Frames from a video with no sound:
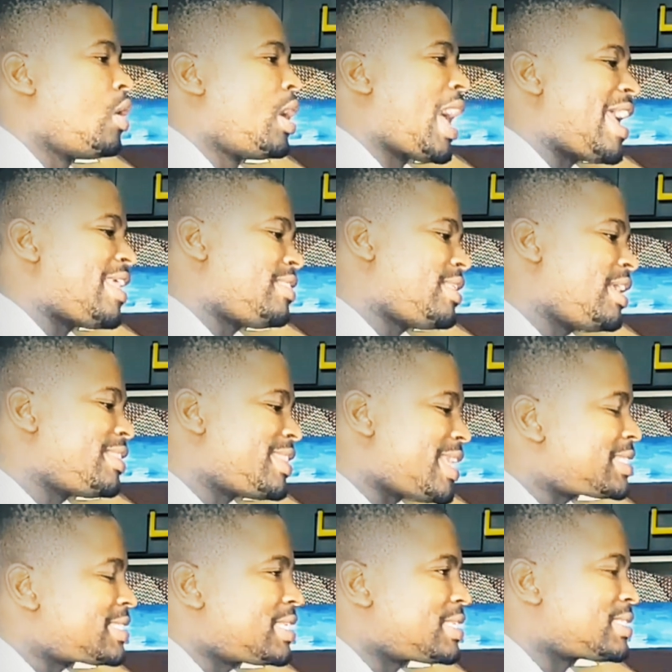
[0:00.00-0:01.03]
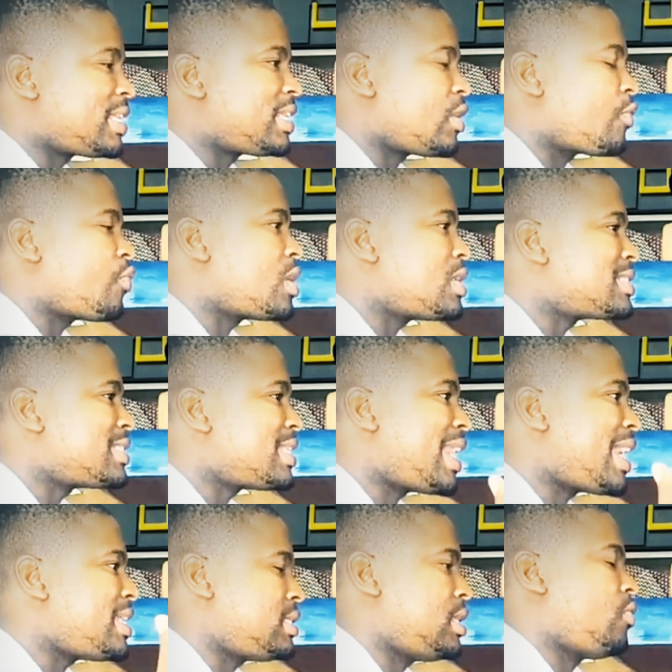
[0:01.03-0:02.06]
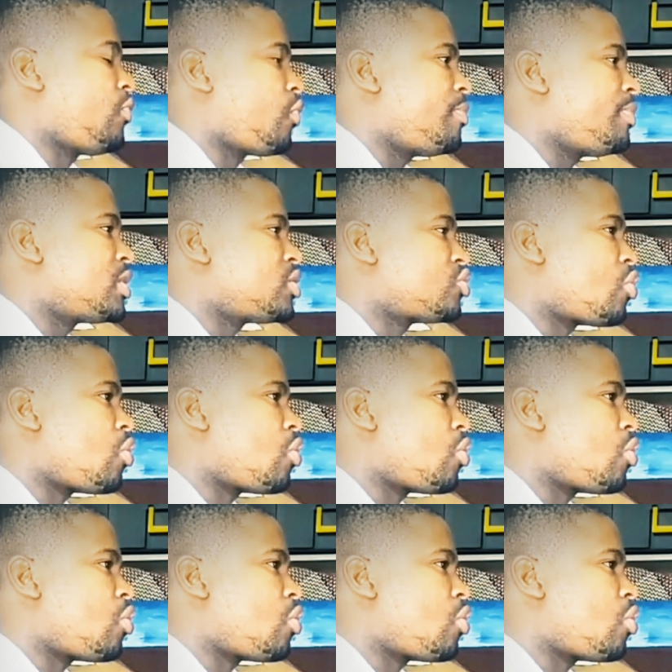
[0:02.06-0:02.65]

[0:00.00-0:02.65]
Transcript: I think that's the significance that I take from this role.